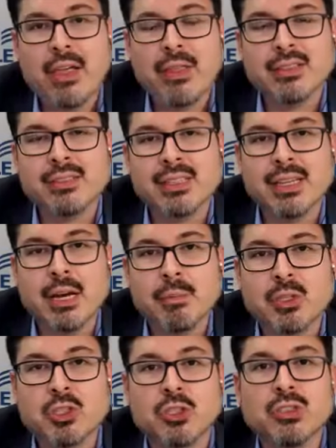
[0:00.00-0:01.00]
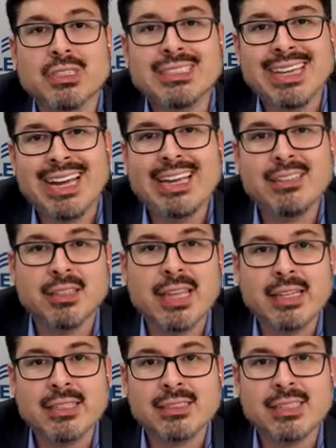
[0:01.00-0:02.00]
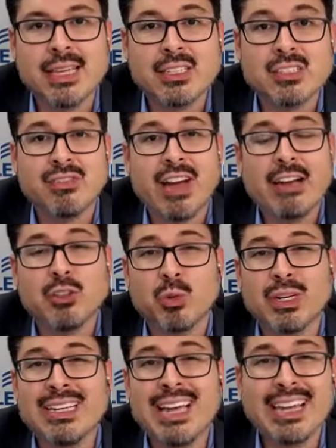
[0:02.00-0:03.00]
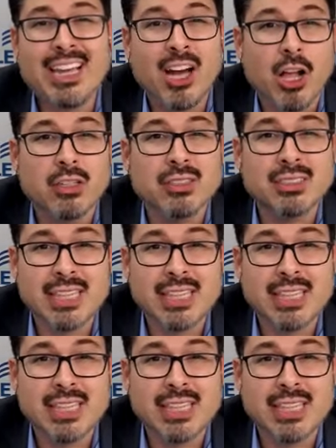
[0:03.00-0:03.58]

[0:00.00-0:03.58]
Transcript: how that's set up. It's usually tied to that state's 529 college